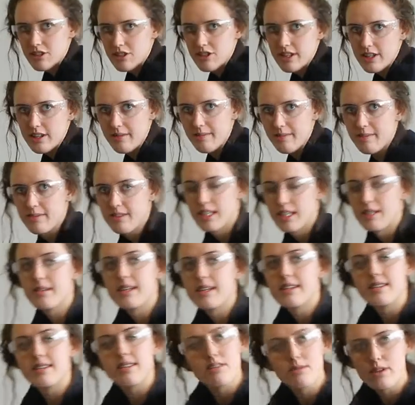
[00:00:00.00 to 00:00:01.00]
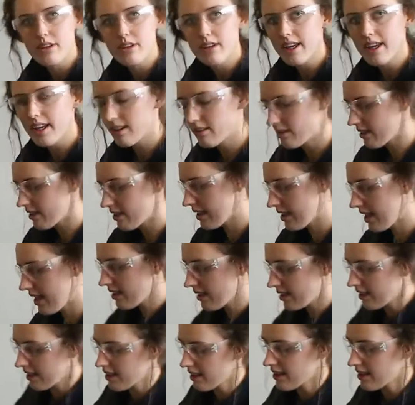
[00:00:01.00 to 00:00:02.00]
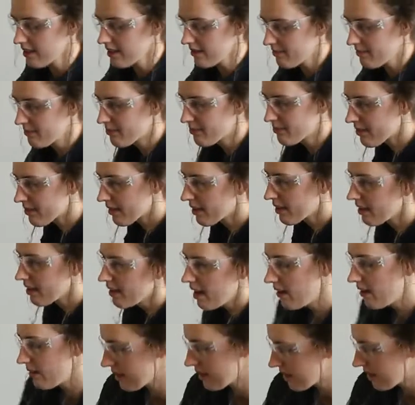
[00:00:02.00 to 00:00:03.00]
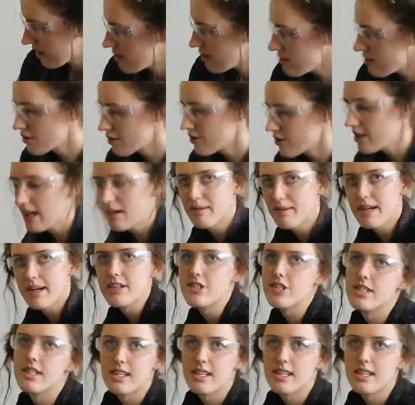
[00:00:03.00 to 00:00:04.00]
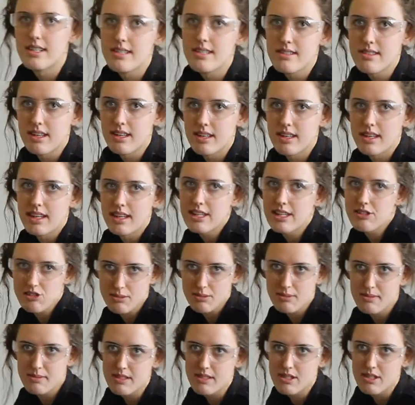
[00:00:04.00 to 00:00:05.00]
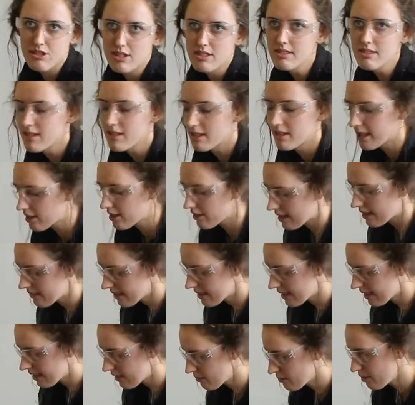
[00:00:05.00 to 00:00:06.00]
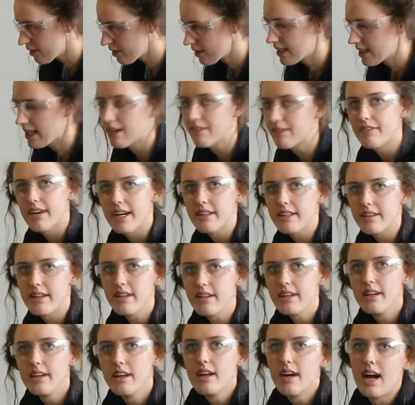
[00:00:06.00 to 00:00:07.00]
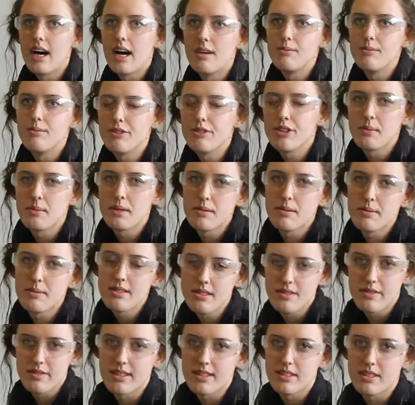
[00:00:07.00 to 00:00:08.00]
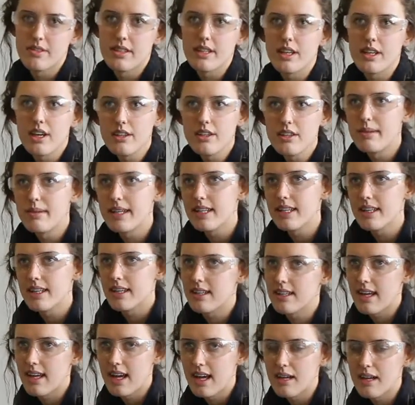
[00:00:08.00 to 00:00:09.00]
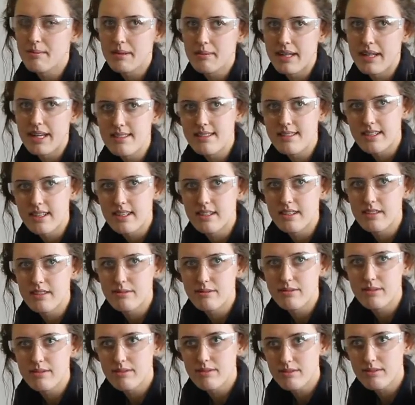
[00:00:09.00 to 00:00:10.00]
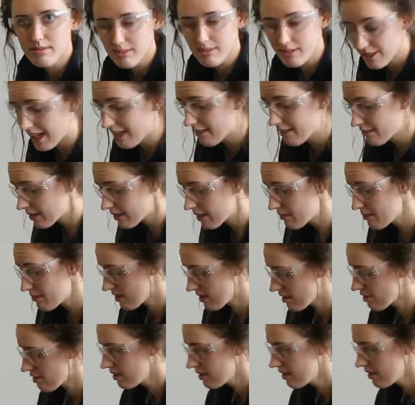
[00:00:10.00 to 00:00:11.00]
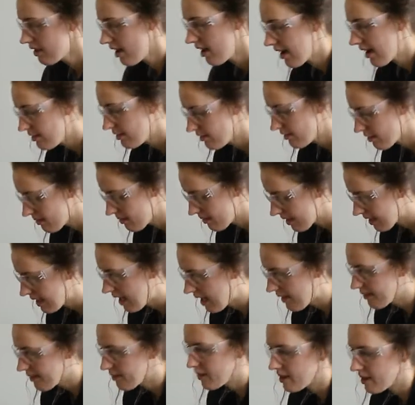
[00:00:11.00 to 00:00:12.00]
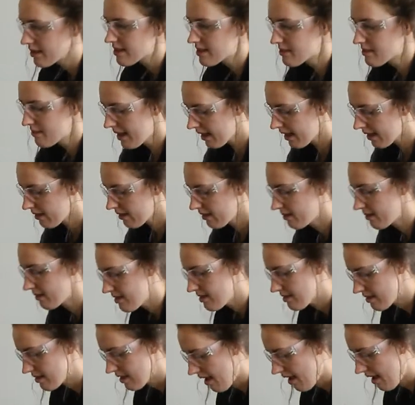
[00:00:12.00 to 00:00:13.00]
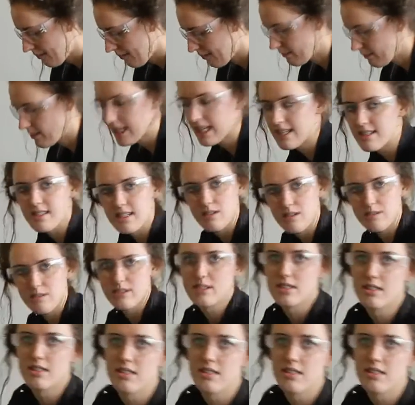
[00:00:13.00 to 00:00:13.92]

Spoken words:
pressure. That means it's working. I'm going to unkink it. We're going to ensure our patient is in a lateral position so that gravity can work in our favour. For the purpose of this video, the mannequin can't be placed in a recovery position, and so we're going to have him on his back with his head tilted